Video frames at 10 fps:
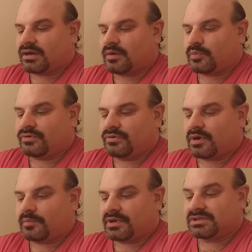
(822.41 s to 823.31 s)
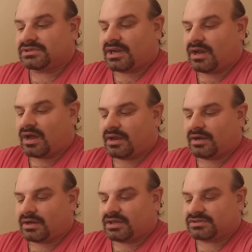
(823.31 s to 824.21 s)
a couple of new companies that I
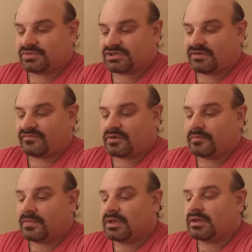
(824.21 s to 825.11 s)
got some stuff from